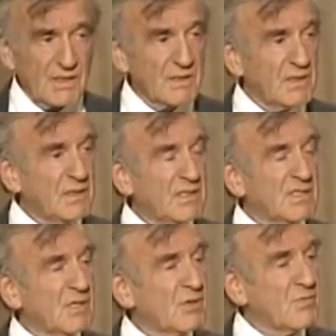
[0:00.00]
It is
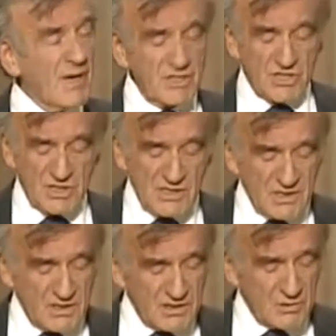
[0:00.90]
so much
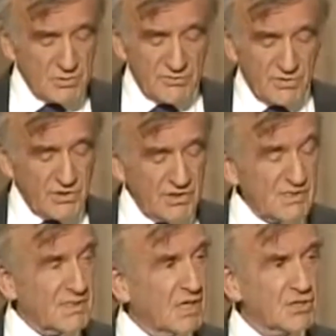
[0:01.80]
easier to avoid
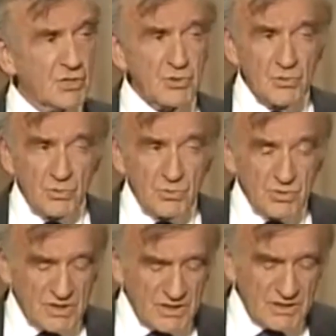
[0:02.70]
such
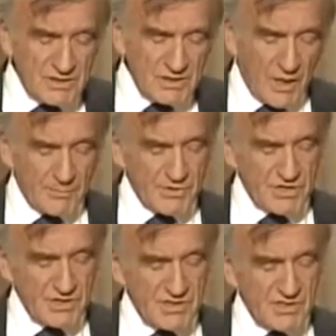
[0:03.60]
rude
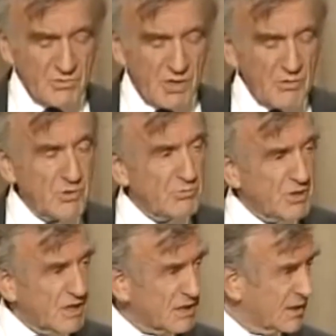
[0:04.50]
interruptions to our
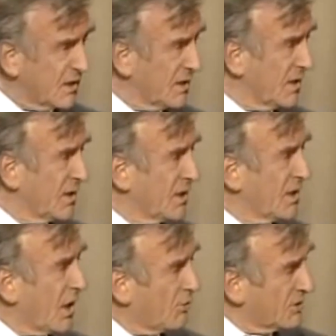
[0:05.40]
work,
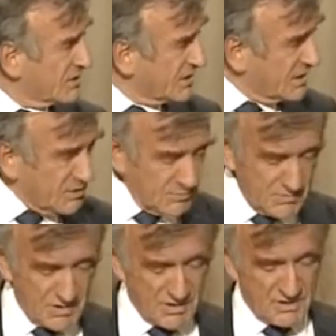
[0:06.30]
our
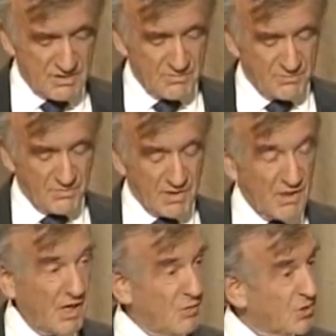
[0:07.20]
dreams,
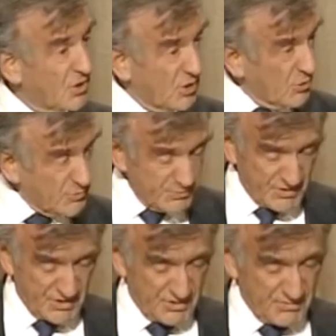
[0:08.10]
our
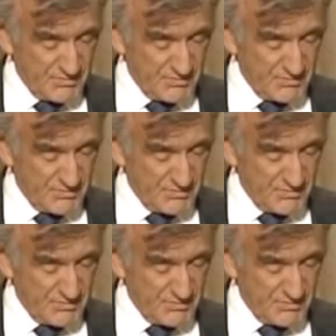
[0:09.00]
hopes.